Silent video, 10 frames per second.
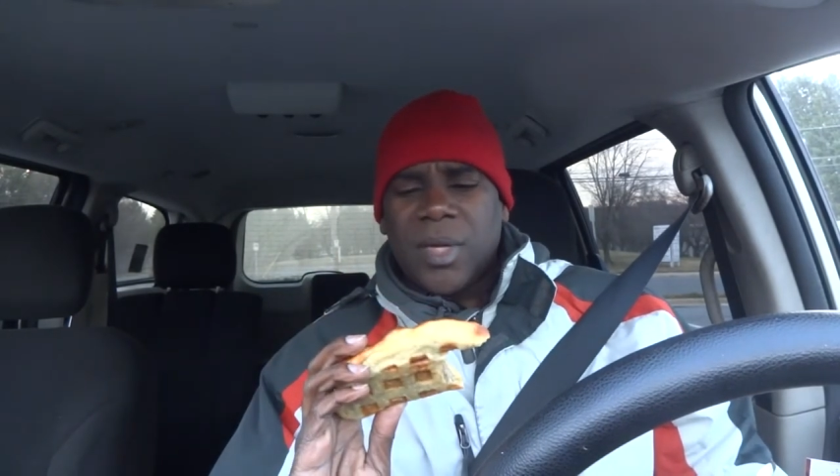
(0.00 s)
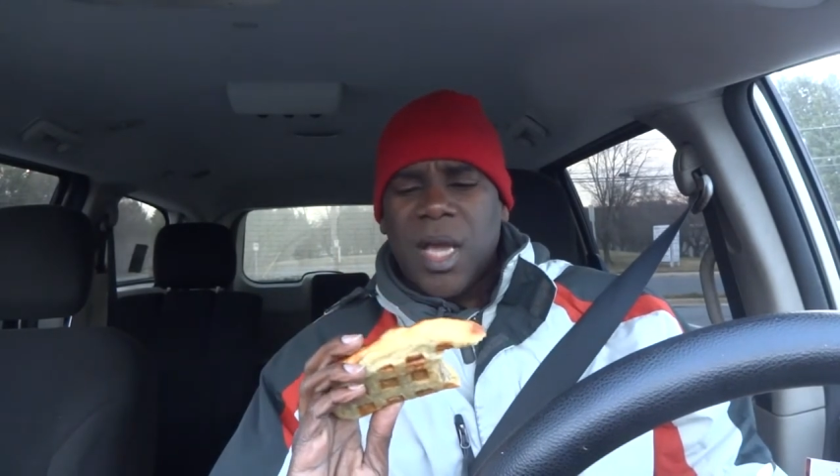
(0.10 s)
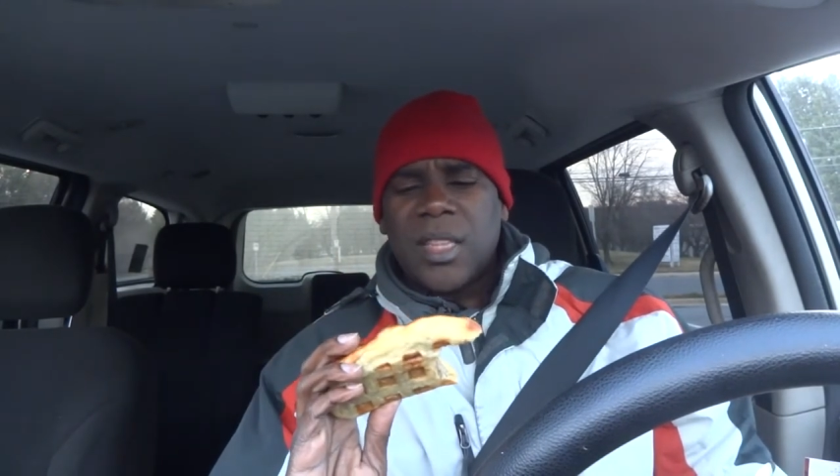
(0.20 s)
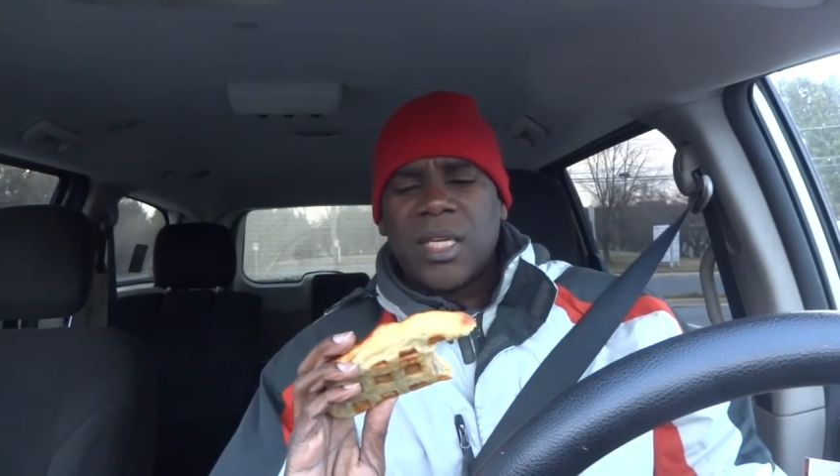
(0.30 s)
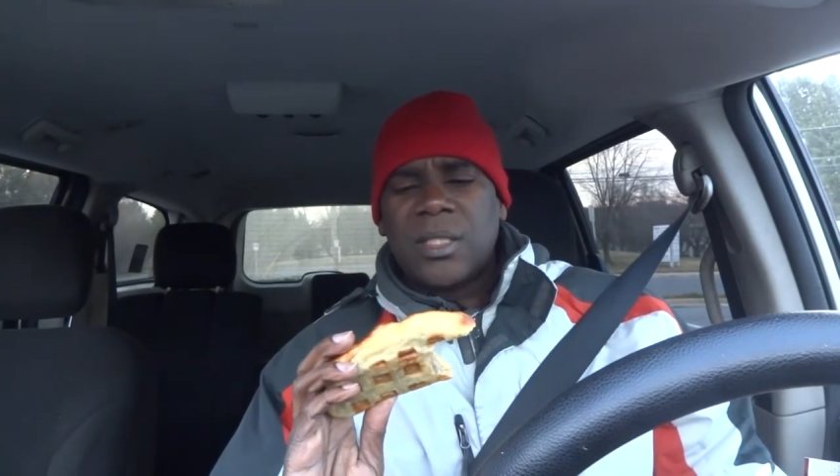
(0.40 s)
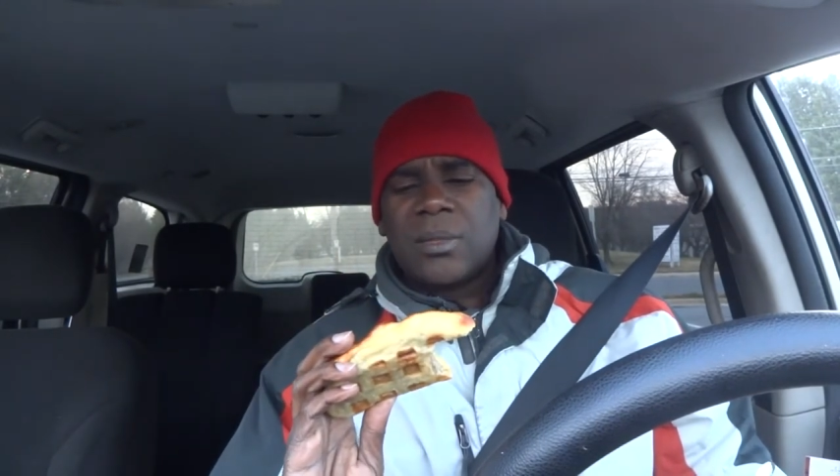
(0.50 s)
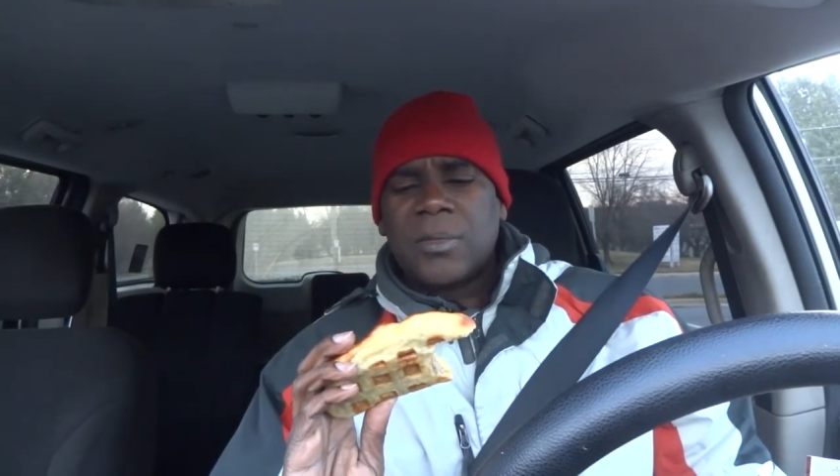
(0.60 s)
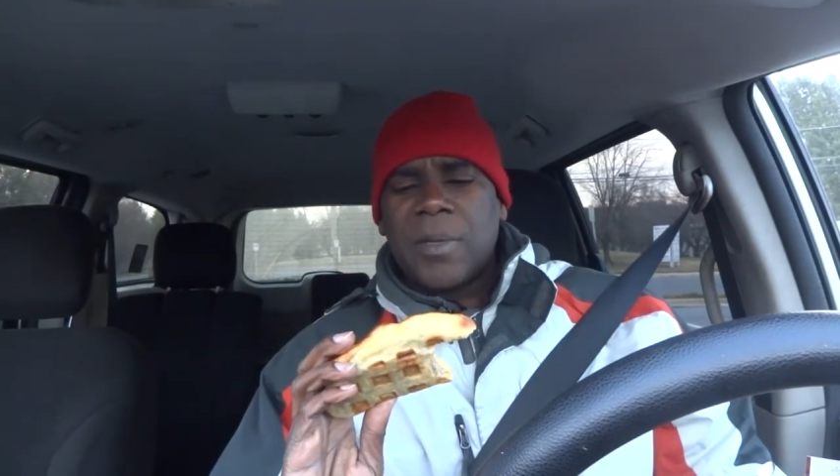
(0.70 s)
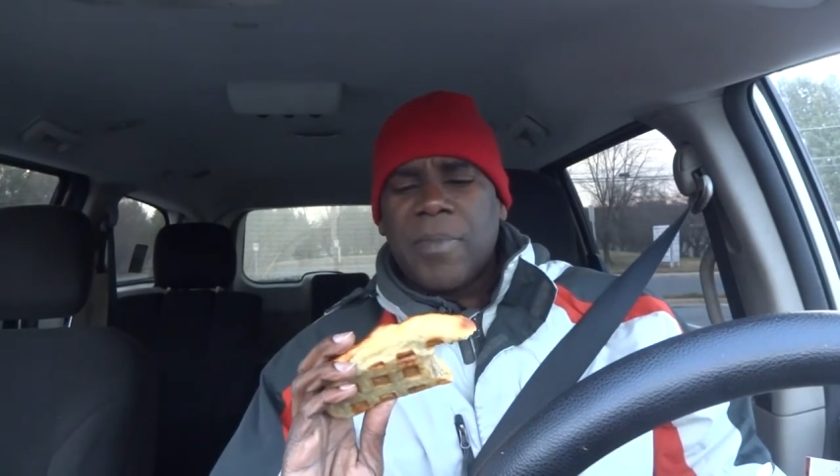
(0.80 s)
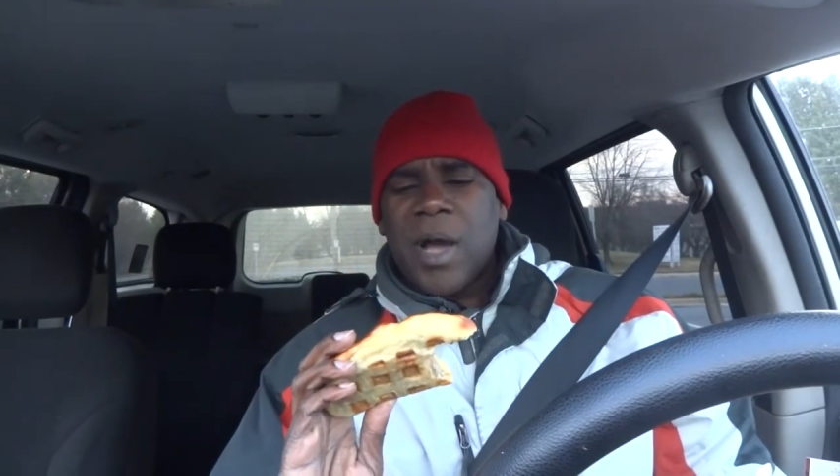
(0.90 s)
I think it's
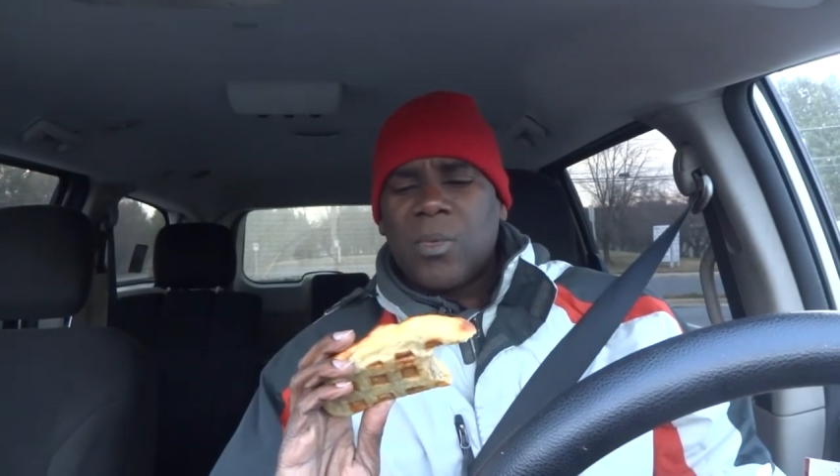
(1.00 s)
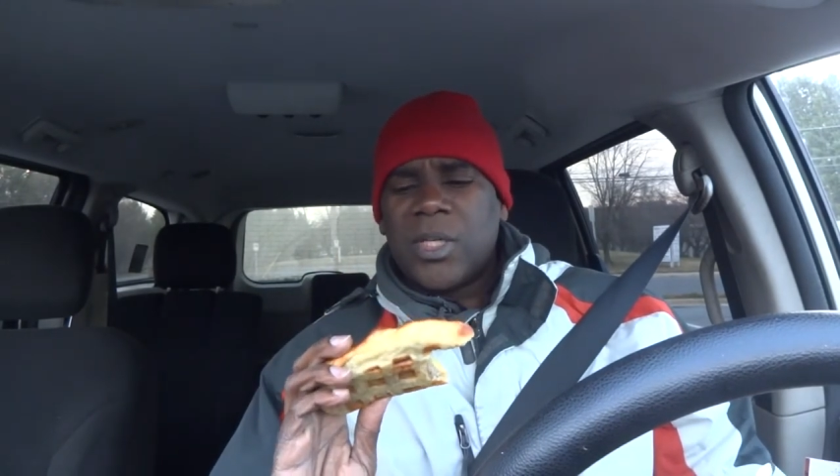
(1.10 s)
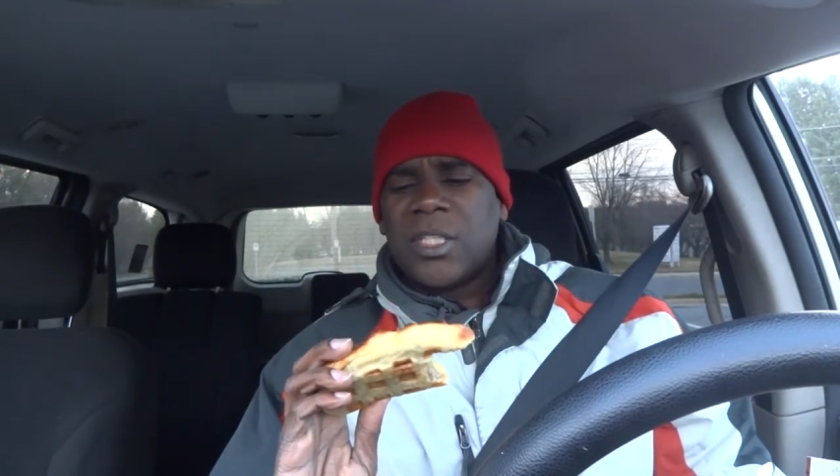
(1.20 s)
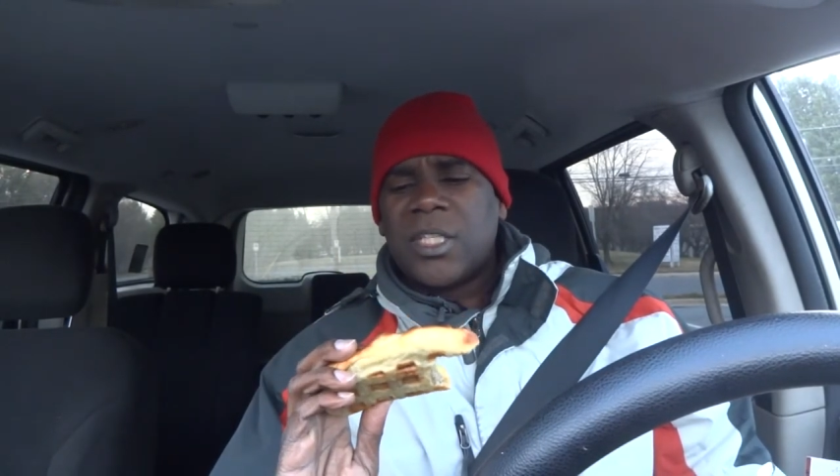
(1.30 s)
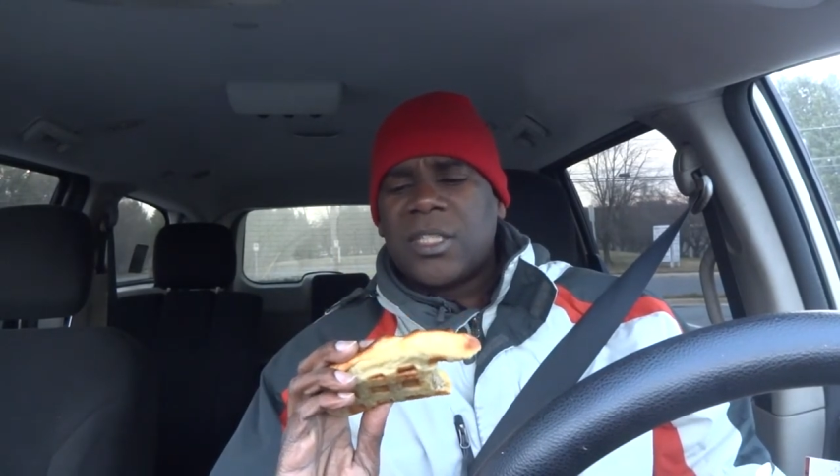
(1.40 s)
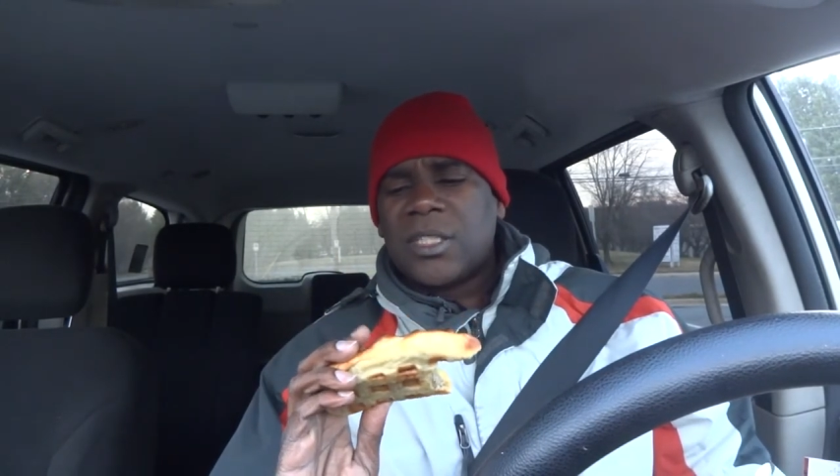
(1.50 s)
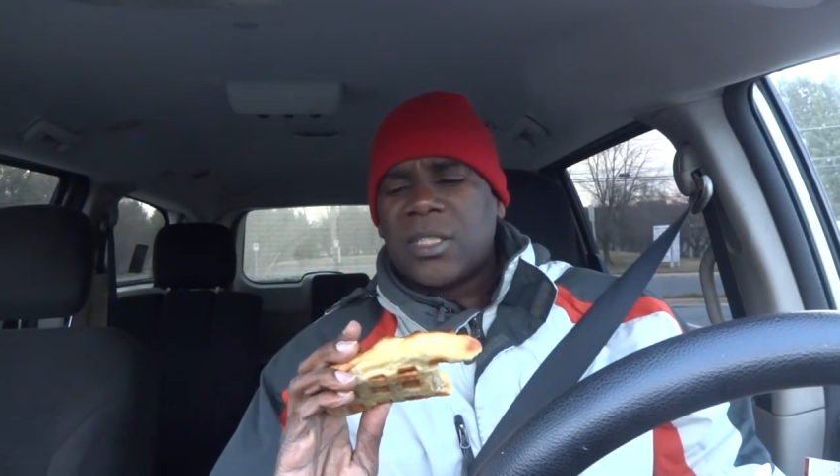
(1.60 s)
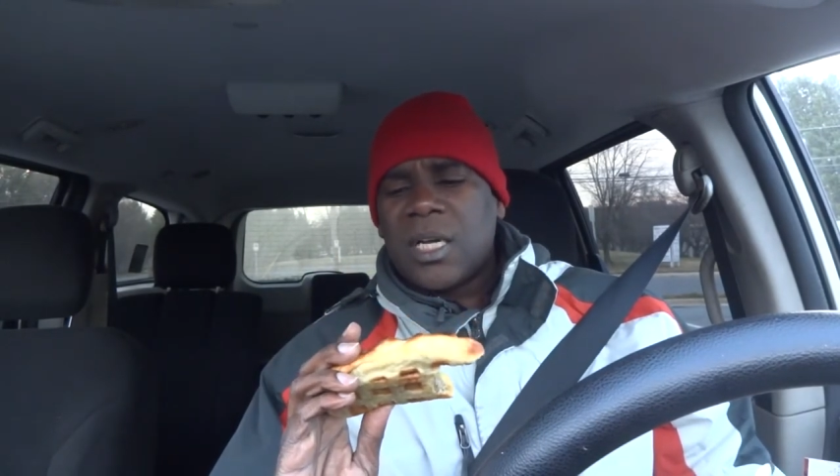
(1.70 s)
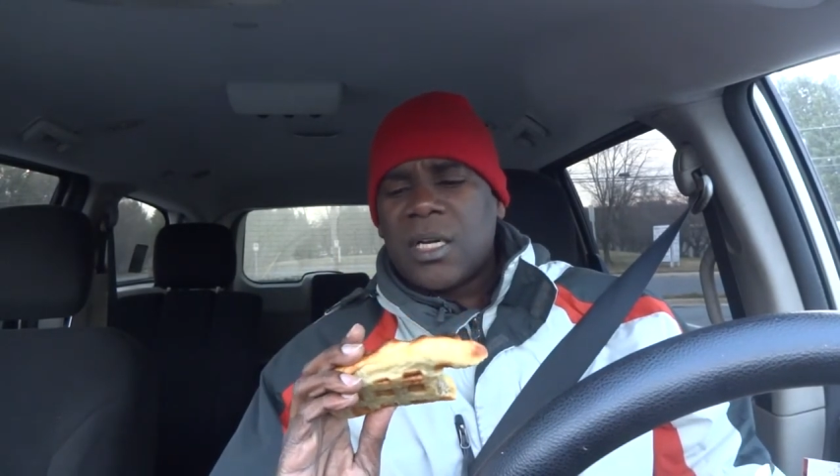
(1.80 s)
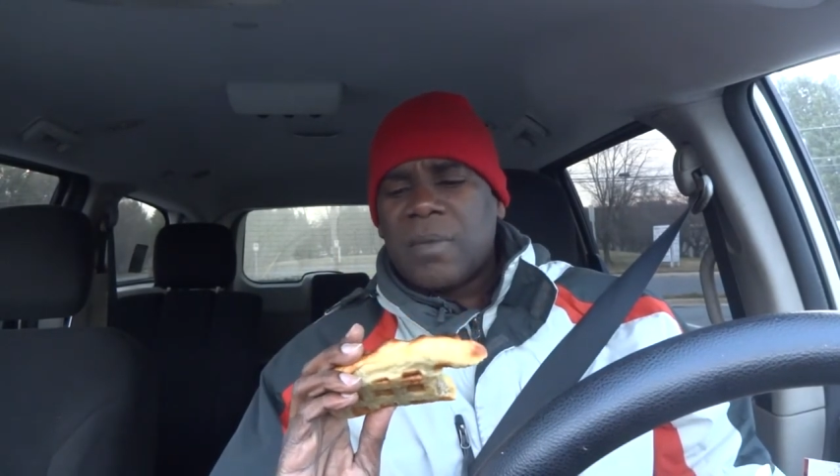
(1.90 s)
the problem with it
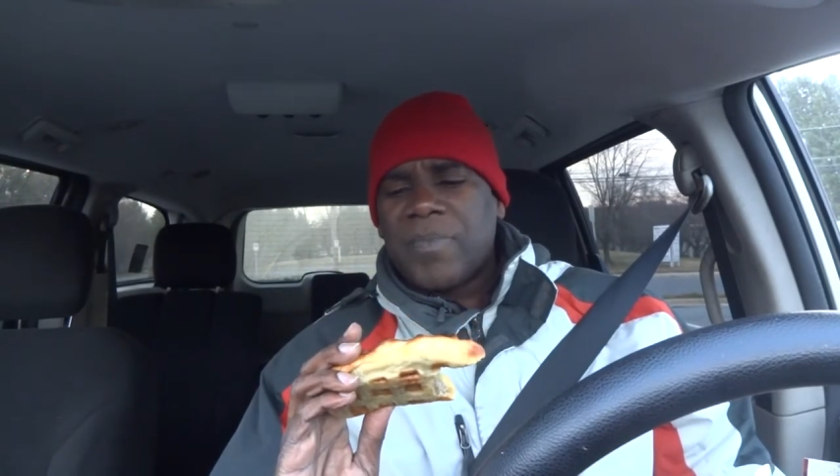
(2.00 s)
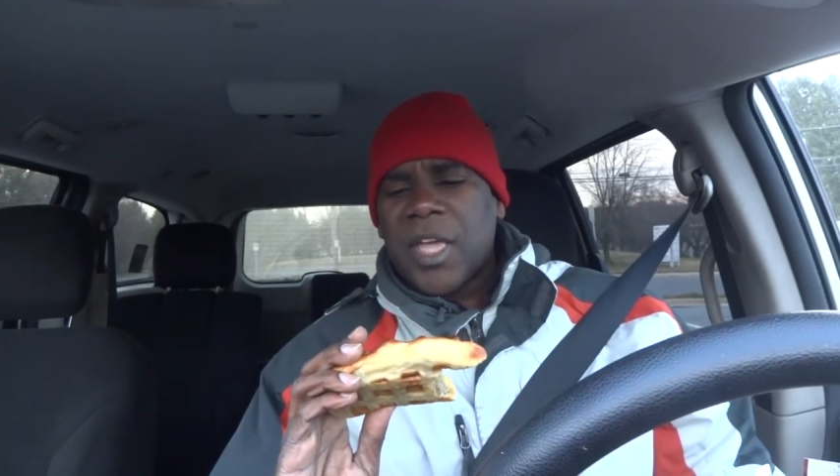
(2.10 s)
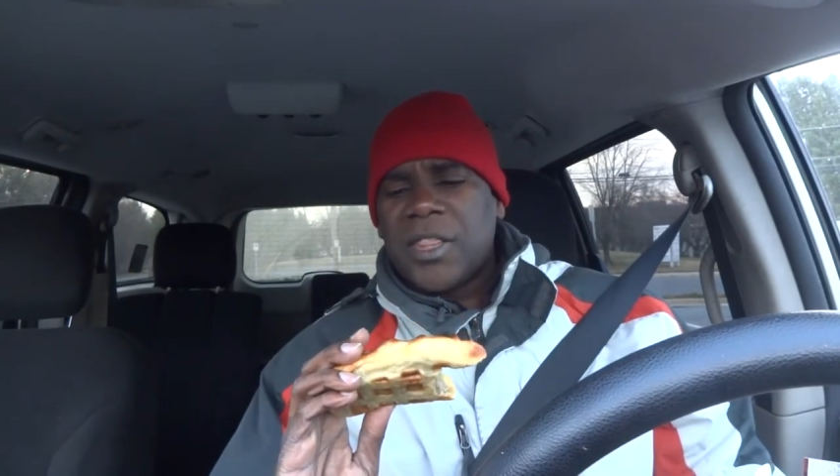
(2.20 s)
is I